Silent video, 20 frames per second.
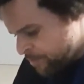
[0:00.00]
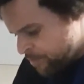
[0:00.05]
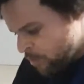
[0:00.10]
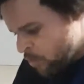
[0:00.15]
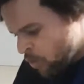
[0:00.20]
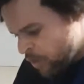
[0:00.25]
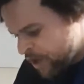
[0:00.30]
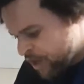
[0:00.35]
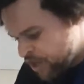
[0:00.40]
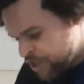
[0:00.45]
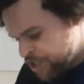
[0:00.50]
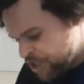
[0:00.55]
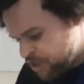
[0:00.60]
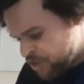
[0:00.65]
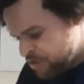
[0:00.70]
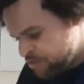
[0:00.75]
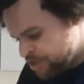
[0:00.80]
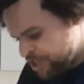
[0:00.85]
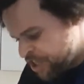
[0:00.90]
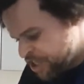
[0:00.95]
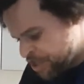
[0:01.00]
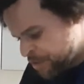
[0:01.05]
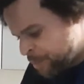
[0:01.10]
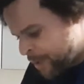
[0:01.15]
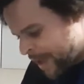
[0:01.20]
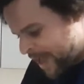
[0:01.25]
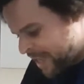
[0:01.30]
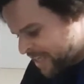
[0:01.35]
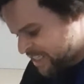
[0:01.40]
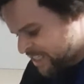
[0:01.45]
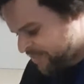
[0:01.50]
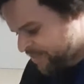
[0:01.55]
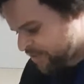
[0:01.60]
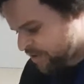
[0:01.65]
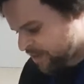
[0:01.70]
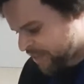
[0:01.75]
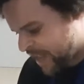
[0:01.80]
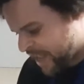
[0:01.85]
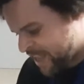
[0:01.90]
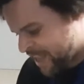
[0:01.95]
Or you could use some ginger paste if you've
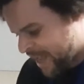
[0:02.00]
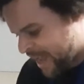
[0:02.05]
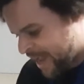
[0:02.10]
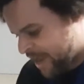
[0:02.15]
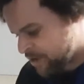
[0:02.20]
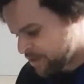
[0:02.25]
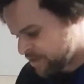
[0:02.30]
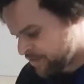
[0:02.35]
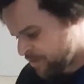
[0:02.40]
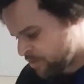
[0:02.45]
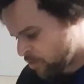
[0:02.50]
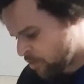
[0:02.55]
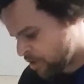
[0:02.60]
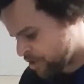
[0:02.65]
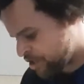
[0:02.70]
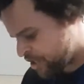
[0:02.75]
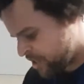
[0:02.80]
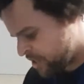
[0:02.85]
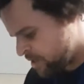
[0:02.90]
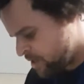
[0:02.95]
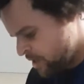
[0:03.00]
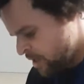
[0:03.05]
got that in your house, if you're watching.